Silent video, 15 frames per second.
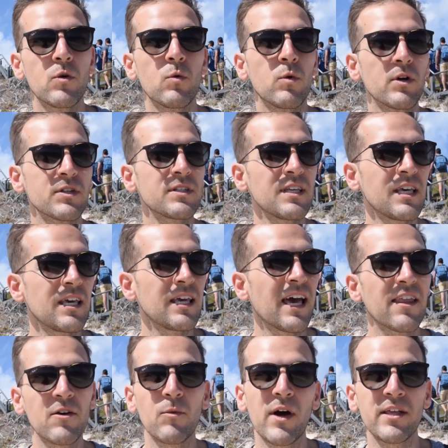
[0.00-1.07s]
We'll see
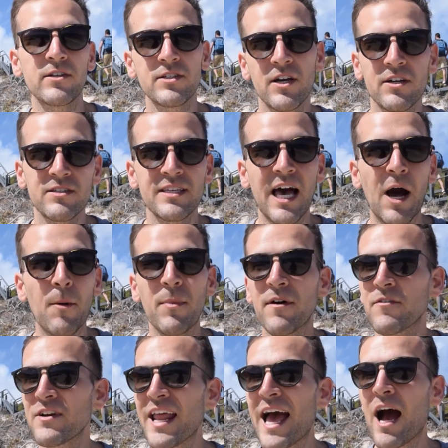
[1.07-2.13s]
how the weather turns out, but
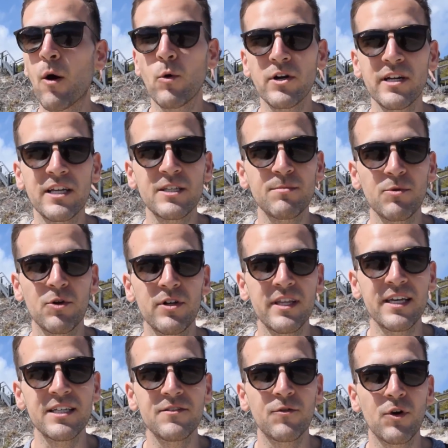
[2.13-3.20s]
for now we're going to explore
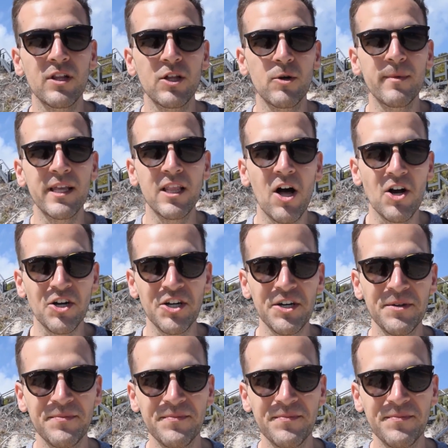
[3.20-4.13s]
this for a little bit longer.